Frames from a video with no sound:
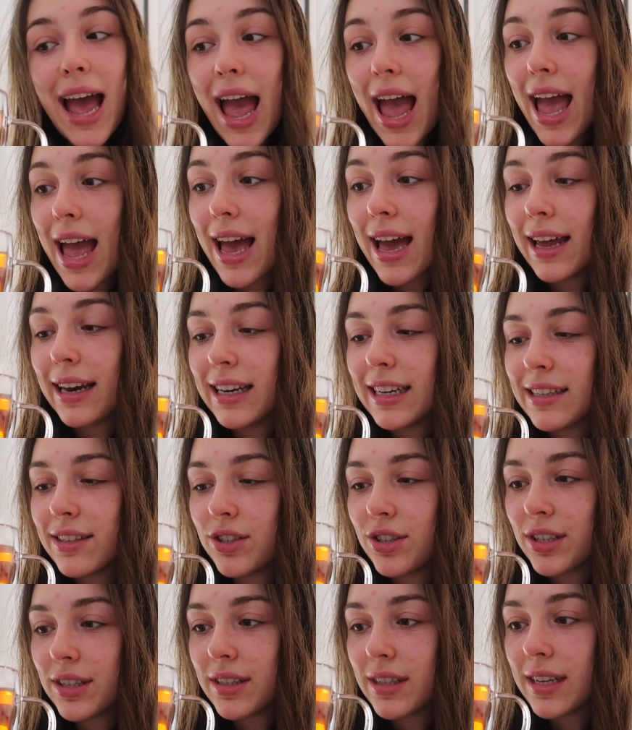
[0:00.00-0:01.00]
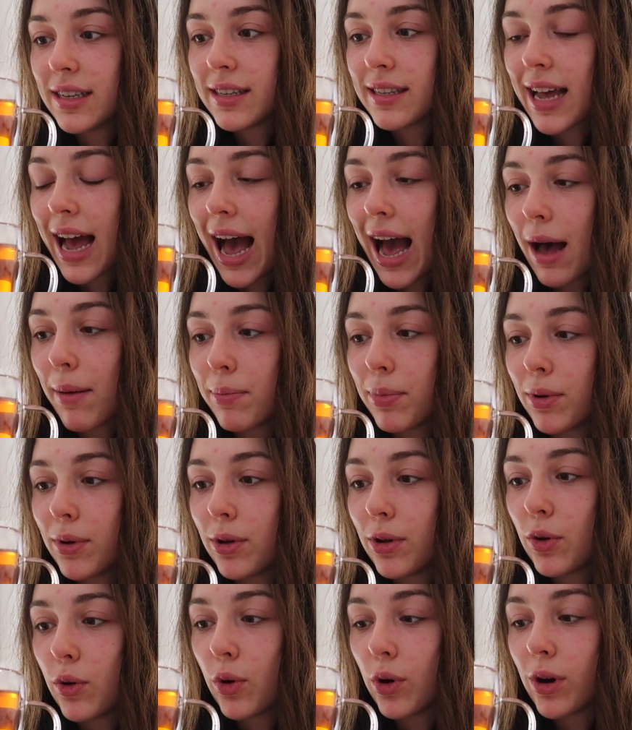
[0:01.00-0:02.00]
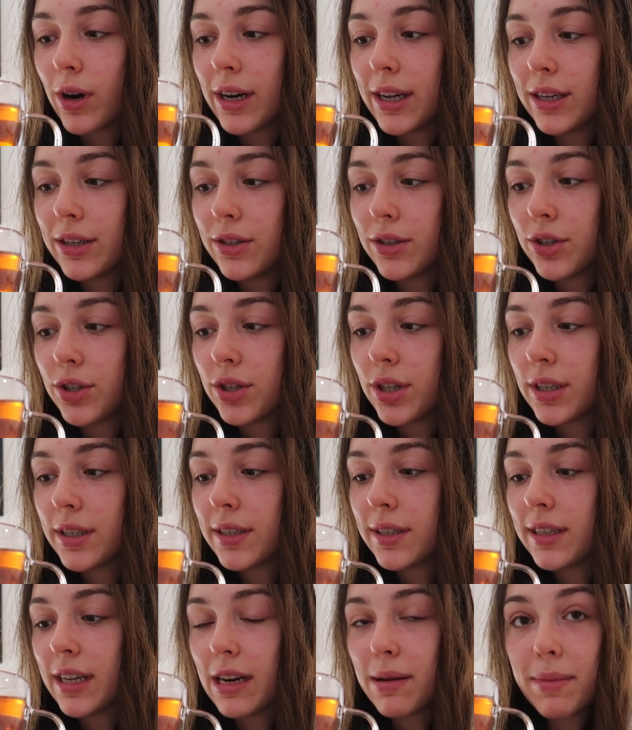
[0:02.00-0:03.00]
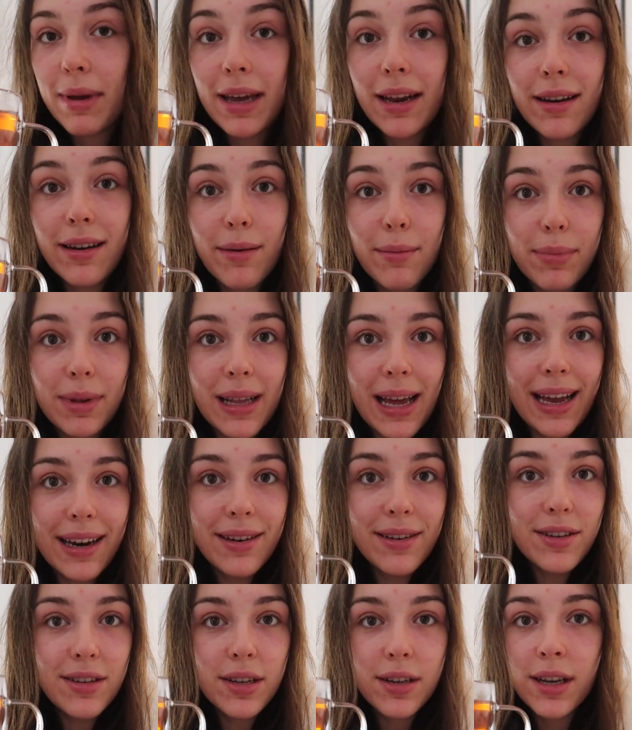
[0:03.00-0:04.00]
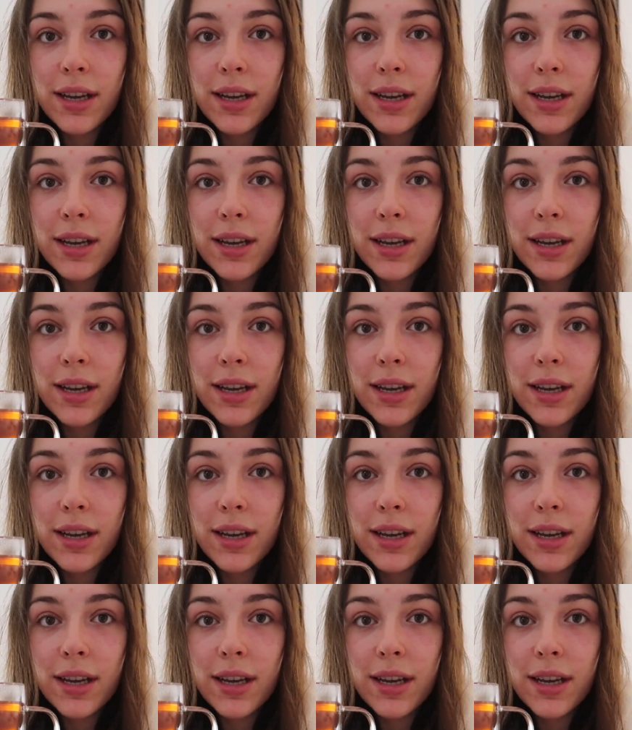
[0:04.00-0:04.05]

and it's just this apple orange cinnamon blend.